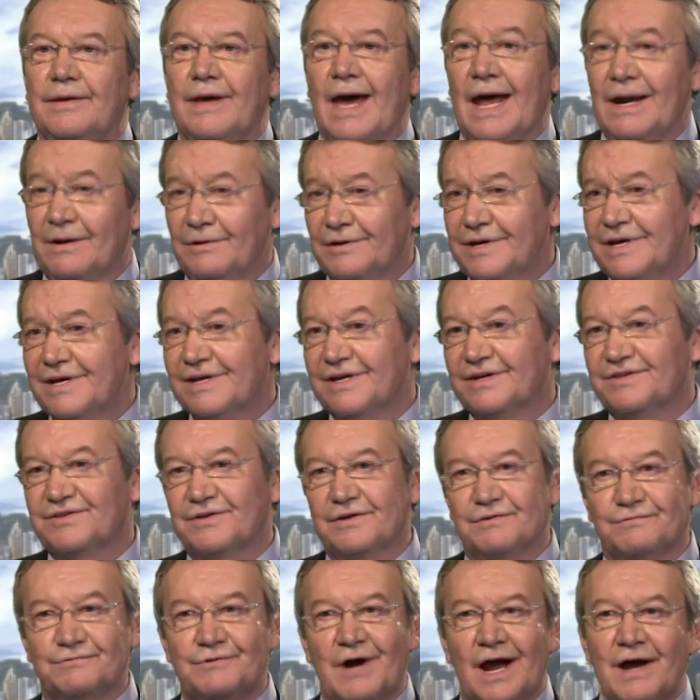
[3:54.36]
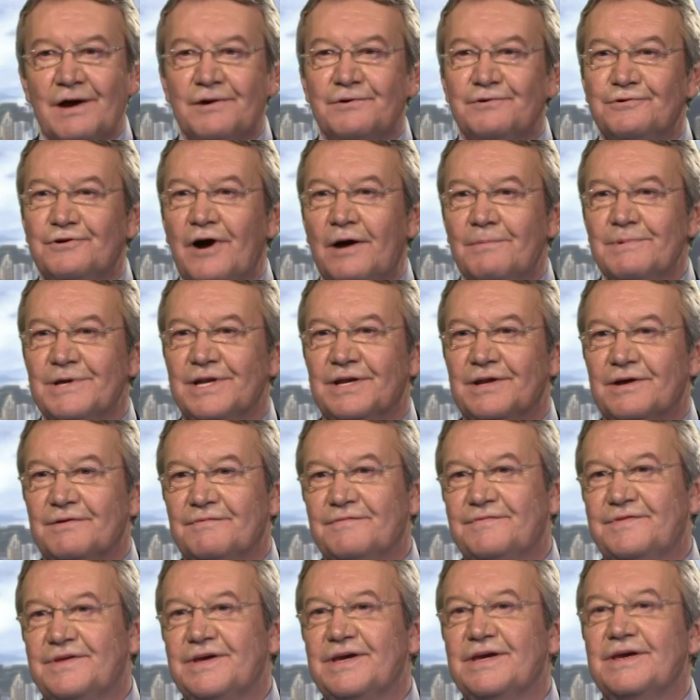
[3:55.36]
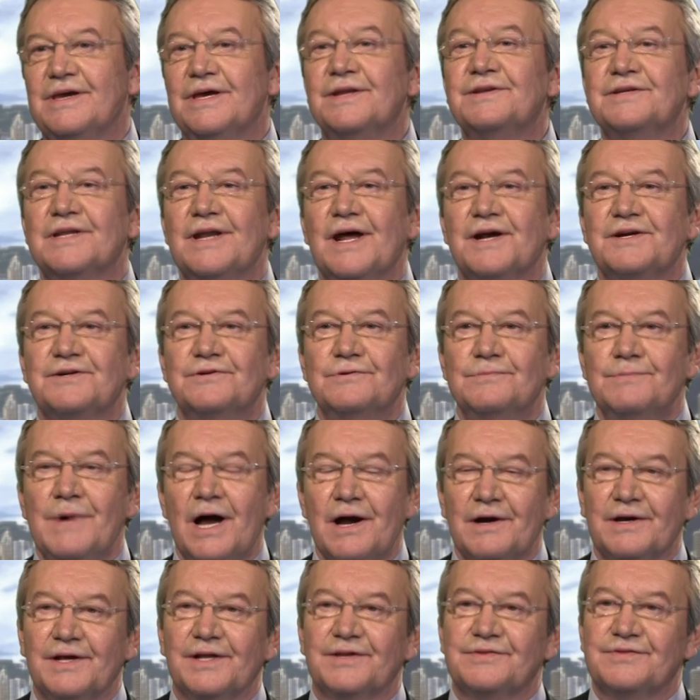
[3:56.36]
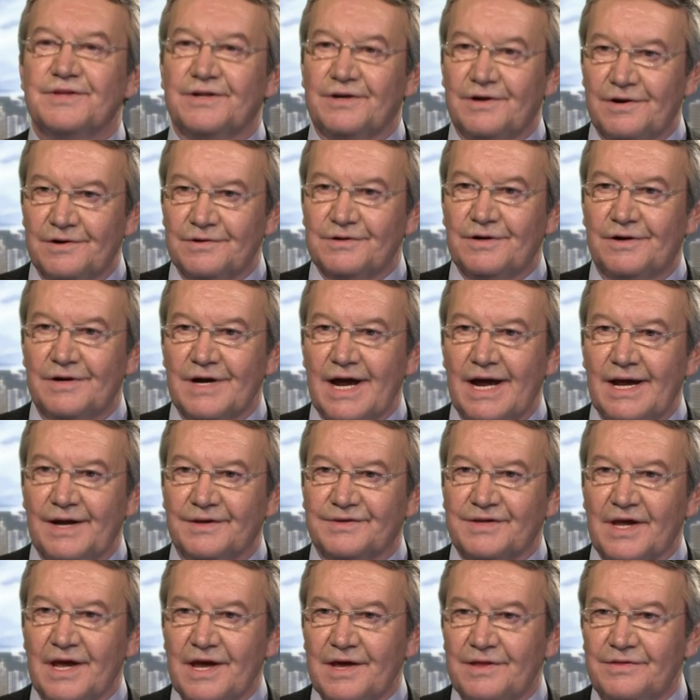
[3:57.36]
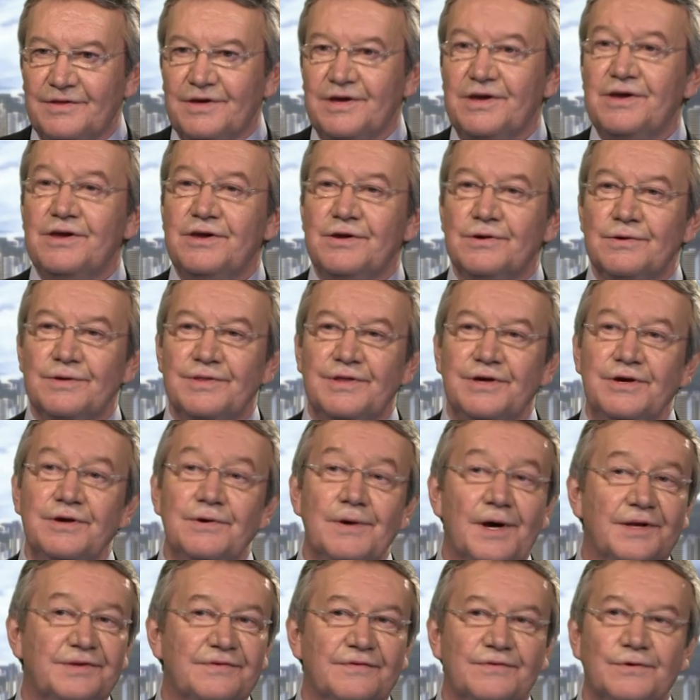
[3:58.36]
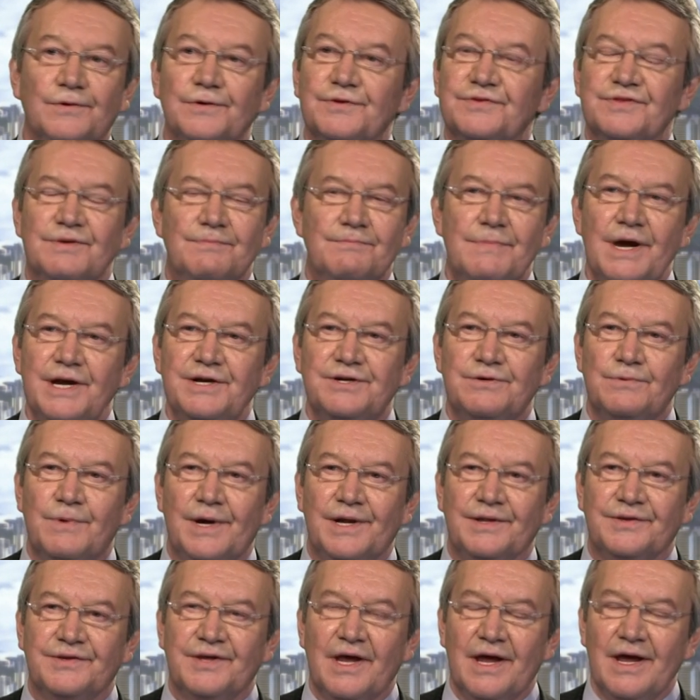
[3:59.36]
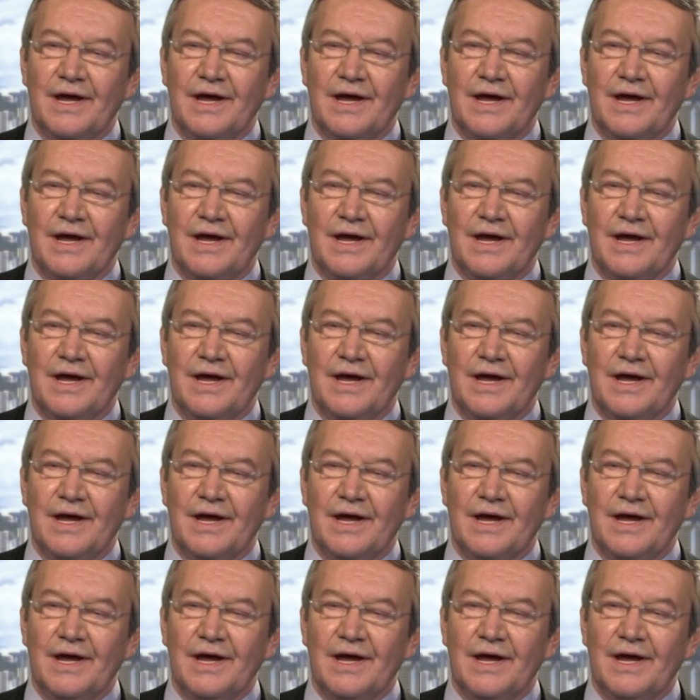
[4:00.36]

And looking at a sort of round robin of the international markets that Hong Kong has, the EU and the US, of course, the major ones,